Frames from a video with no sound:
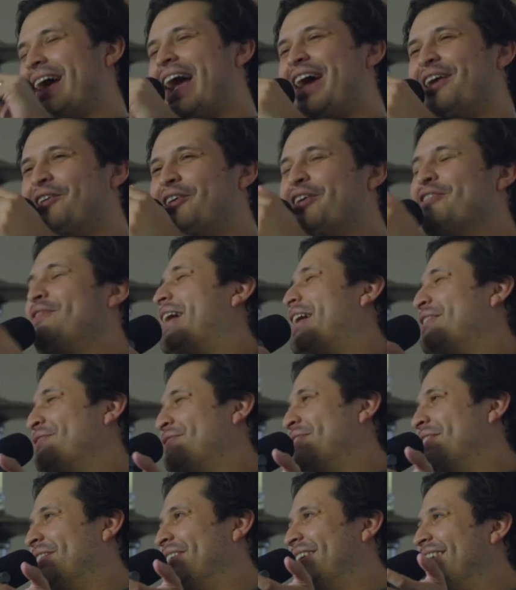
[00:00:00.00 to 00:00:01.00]
I don't know if I had fun. You
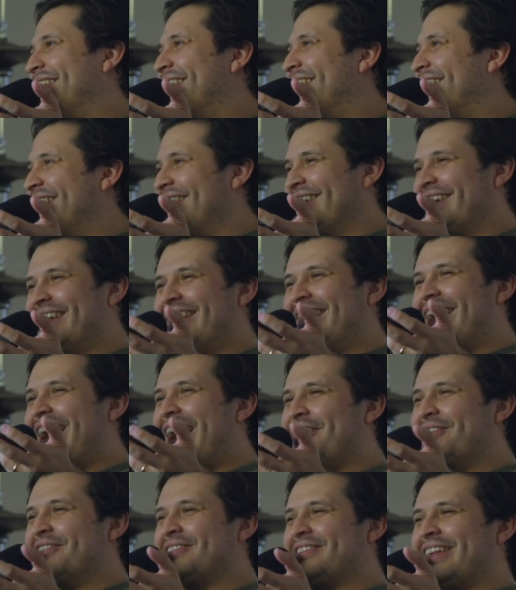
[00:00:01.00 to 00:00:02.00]
didn't have fun? I
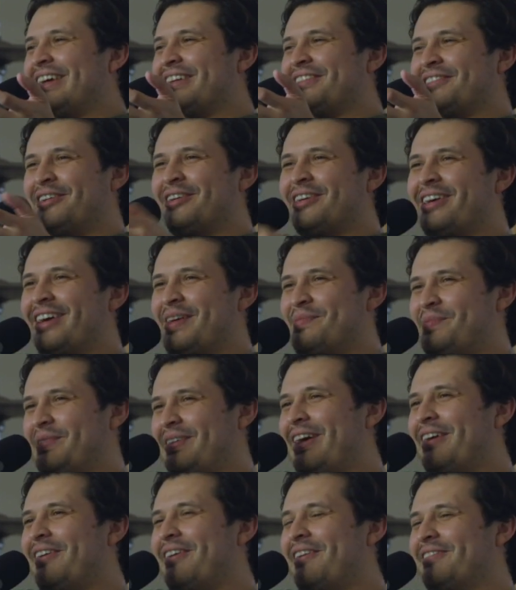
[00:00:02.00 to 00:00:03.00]
was like so caught up with
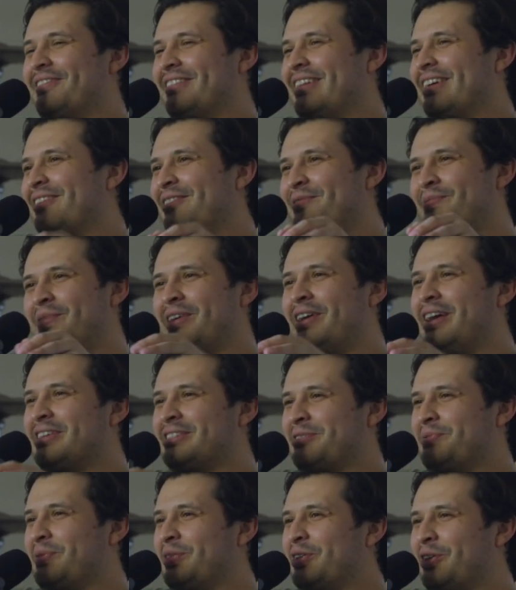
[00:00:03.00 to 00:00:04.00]
how I was like, oh my gosh, I
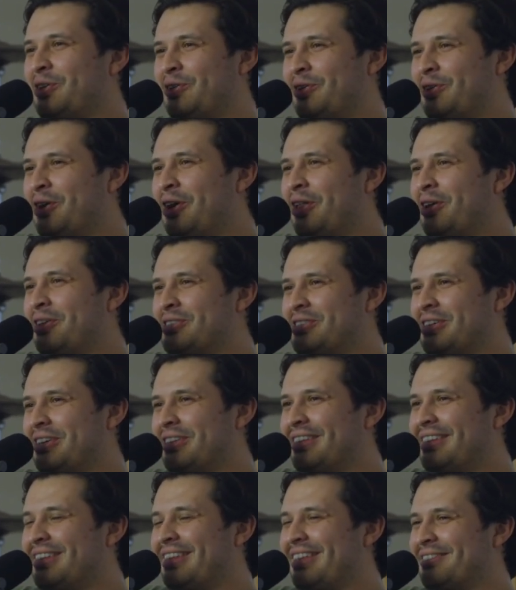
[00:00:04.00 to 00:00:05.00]
spent hundred dollars on
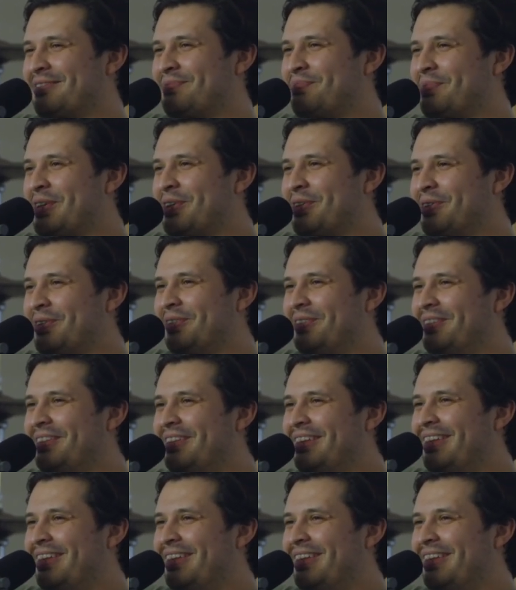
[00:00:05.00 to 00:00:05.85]
oh, this meal at Whole